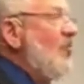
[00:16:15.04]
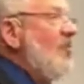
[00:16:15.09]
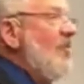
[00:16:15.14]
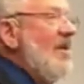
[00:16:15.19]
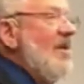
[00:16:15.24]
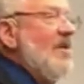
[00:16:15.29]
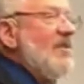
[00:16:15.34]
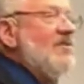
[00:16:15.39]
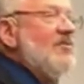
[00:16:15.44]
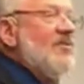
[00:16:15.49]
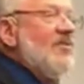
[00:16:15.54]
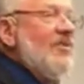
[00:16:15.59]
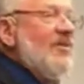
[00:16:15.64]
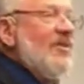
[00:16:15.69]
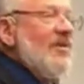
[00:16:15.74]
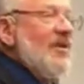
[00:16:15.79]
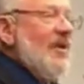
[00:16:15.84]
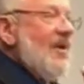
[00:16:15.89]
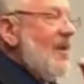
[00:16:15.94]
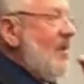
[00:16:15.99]
me." So
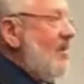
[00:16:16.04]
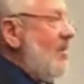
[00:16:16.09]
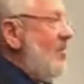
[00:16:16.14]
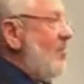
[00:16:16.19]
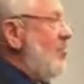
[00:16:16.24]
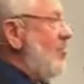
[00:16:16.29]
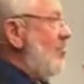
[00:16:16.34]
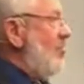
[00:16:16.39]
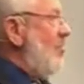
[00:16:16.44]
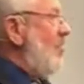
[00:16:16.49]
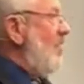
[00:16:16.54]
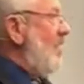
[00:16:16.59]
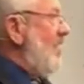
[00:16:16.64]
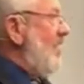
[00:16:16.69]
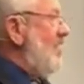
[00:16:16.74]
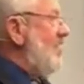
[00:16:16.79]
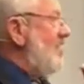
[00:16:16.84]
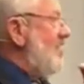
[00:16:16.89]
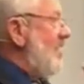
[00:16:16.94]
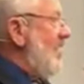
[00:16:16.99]
there again,
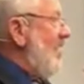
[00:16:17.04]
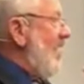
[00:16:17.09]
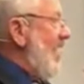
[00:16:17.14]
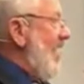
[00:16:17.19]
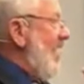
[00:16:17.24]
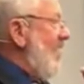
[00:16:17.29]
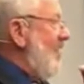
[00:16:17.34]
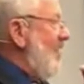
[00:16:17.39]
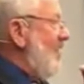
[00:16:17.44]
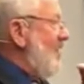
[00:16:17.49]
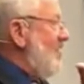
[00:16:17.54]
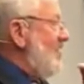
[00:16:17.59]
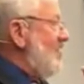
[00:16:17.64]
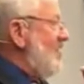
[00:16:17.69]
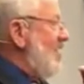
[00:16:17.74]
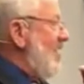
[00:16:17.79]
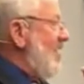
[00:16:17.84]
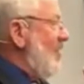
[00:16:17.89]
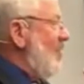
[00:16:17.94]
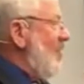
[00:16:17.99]
Yeshua is the ladder, the
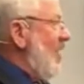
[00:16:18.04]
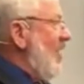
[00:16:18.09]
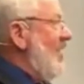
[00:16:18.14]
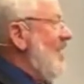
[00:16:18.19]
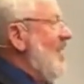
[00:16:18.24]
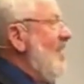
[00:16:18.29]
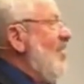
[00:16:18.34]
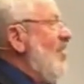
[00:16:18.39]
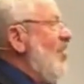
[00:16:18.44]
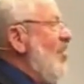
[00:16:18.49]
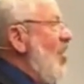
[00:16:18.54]
stairway.